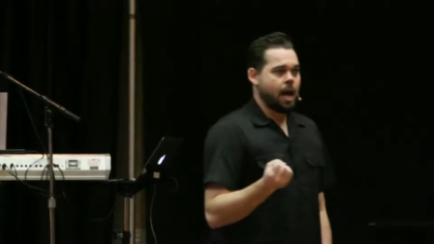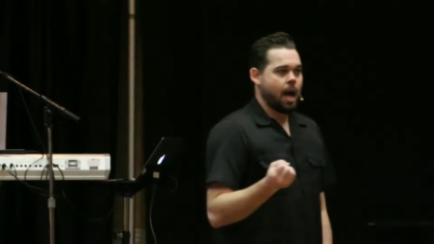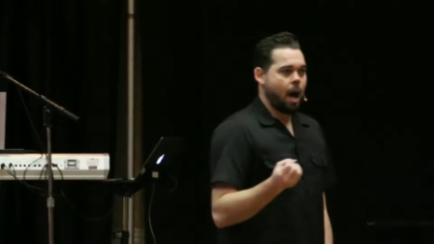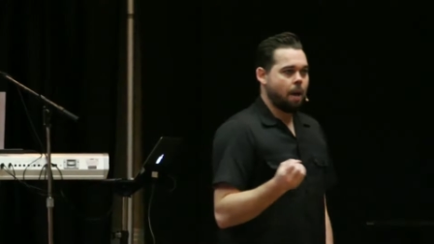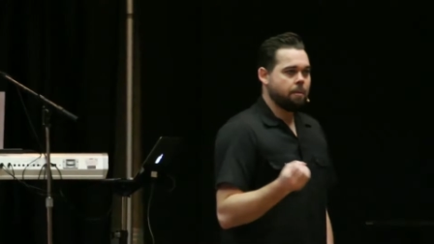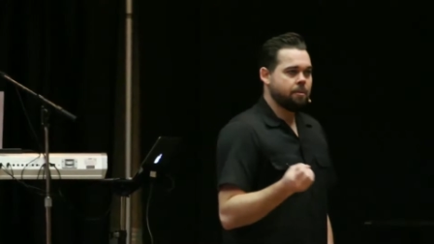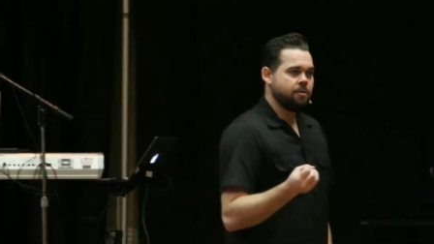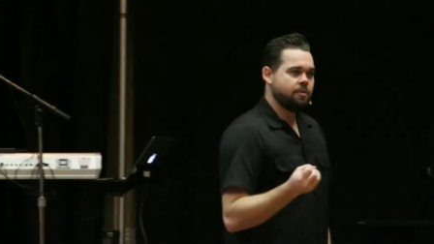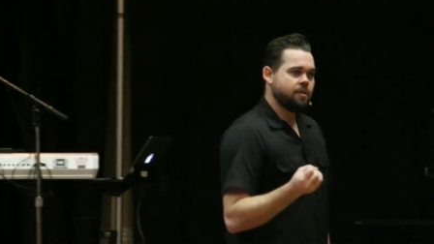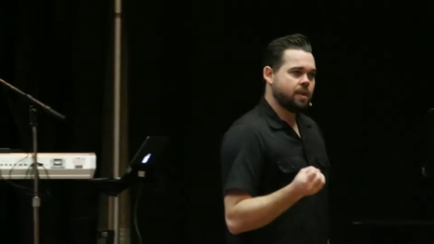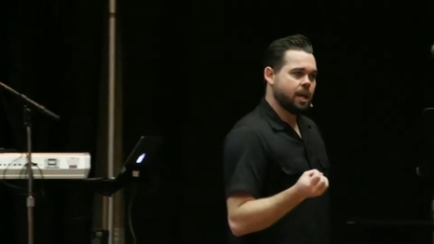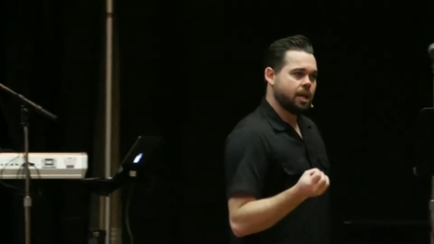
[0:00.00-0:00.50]

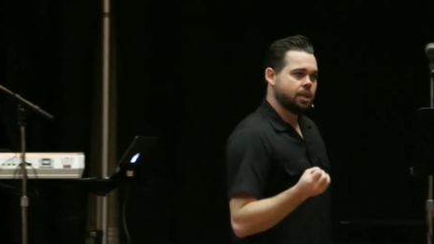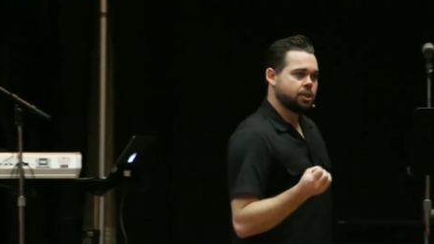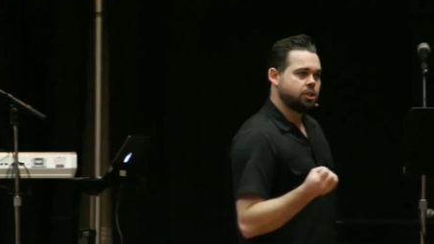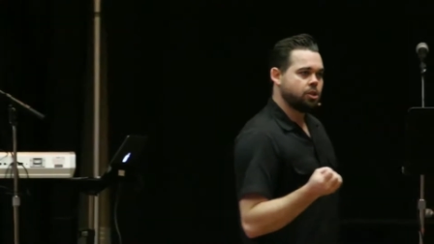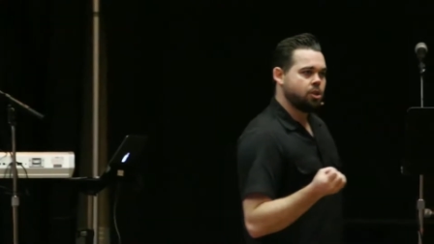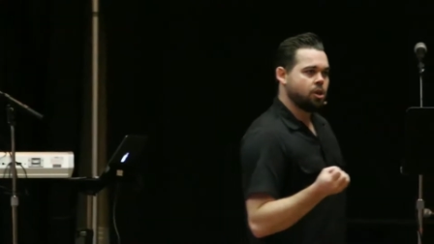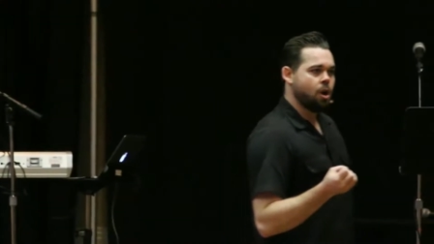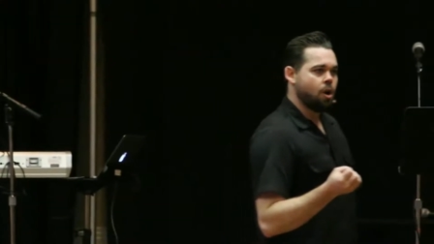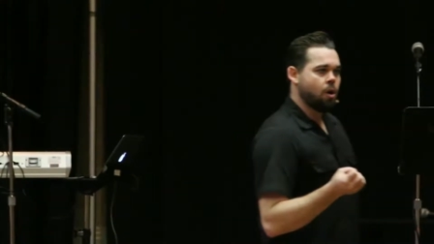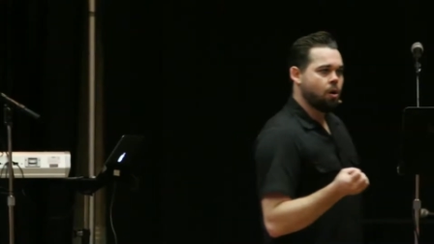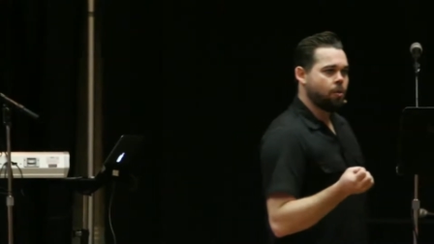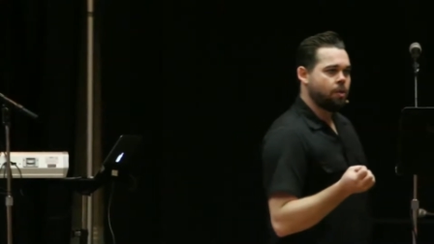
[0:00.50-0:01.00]
How many of you guys
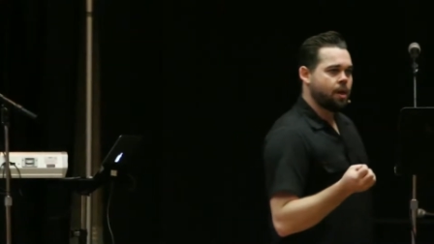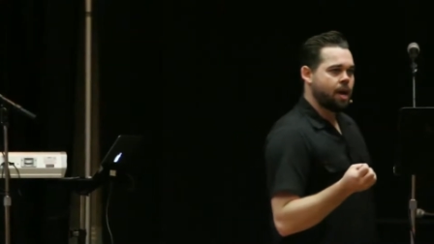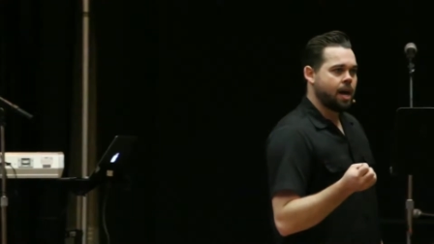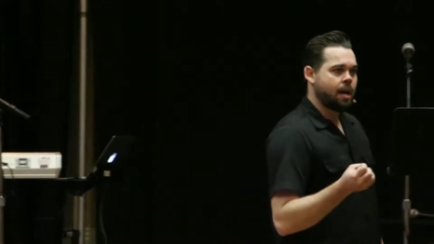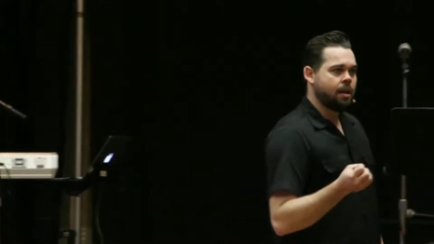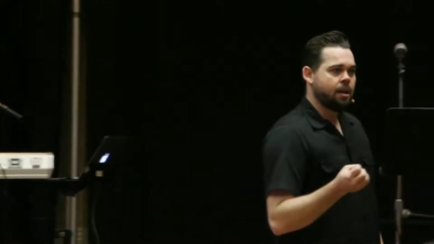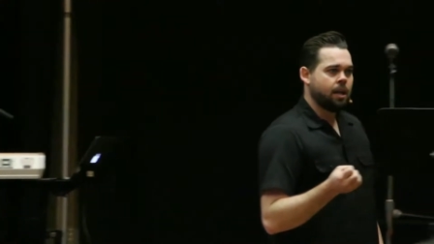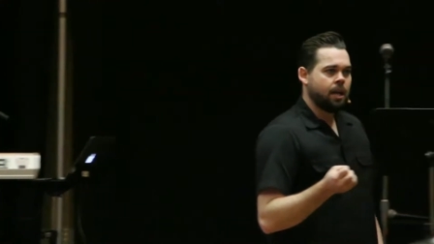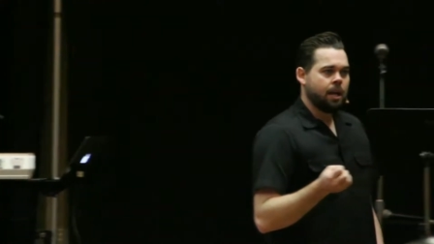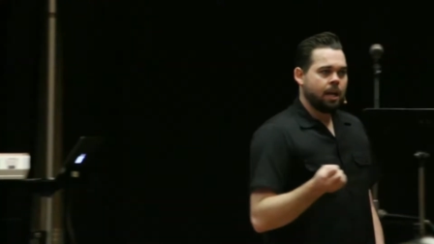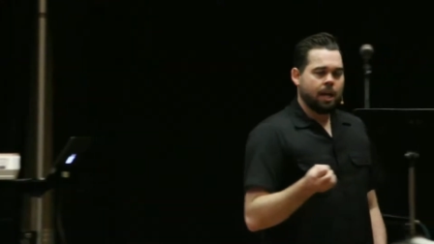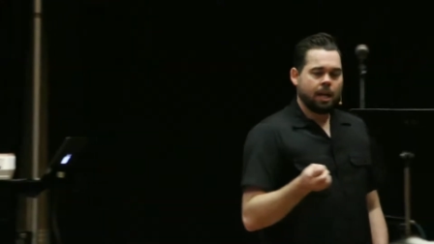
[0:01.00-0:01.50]
know
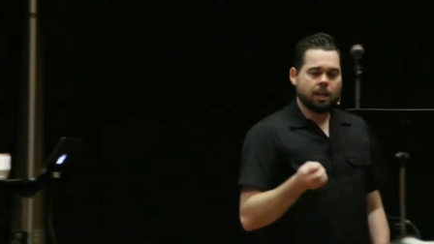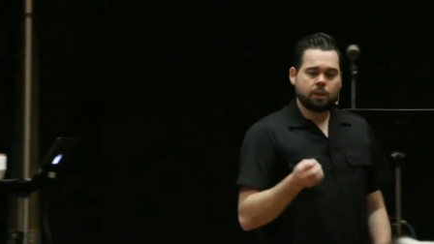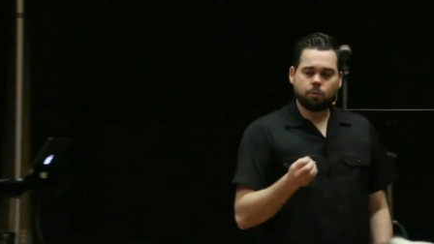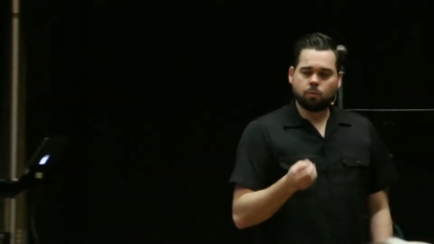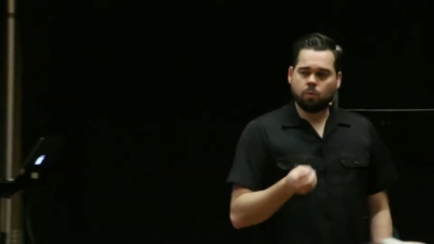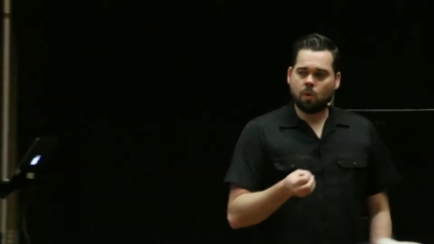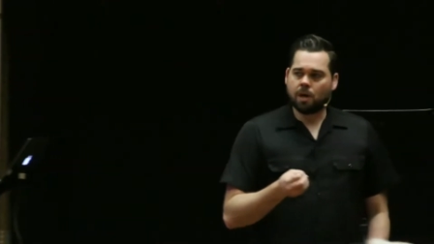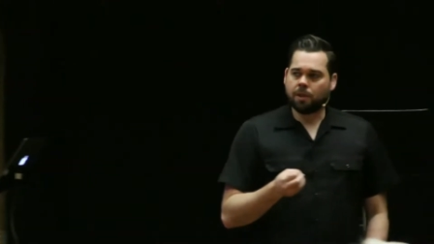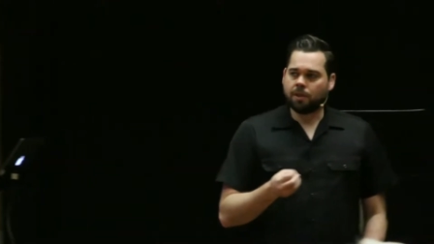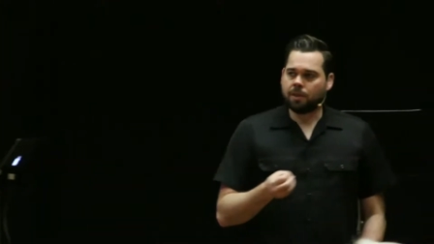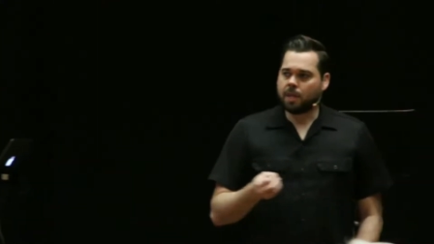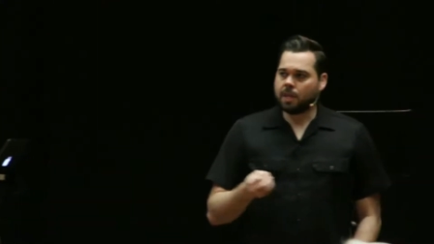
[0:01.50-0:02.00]
that it's
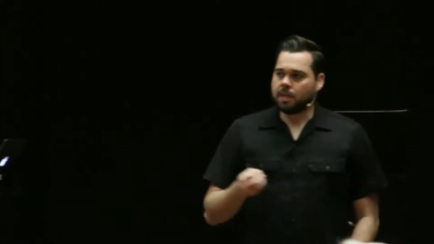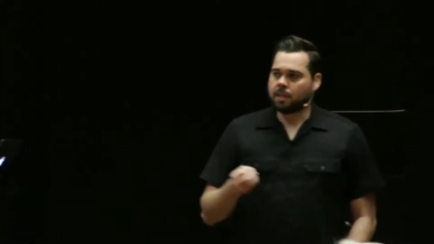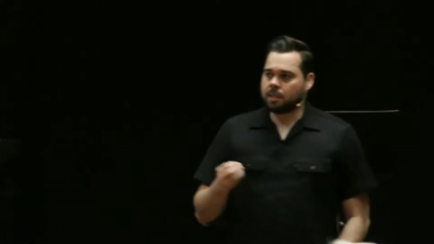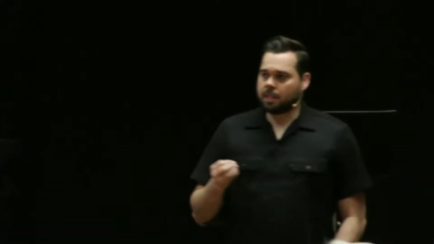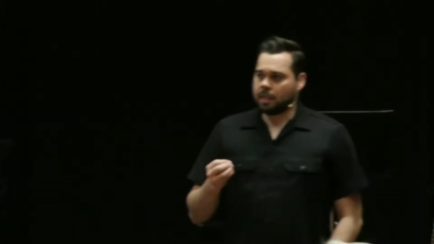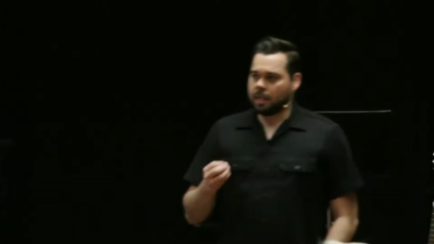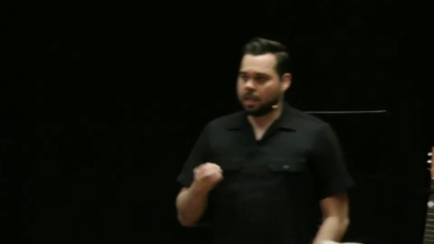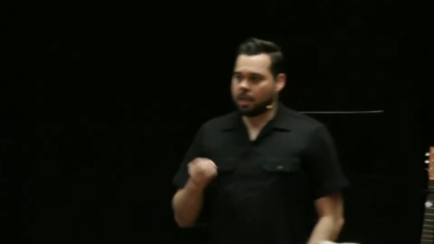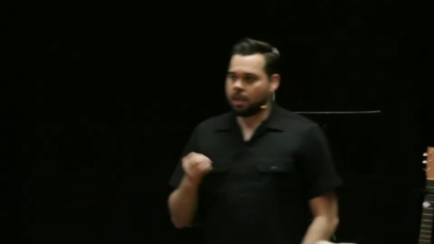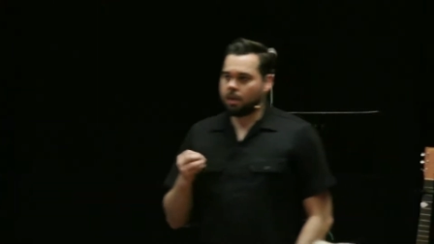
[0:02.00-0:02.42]
one thing to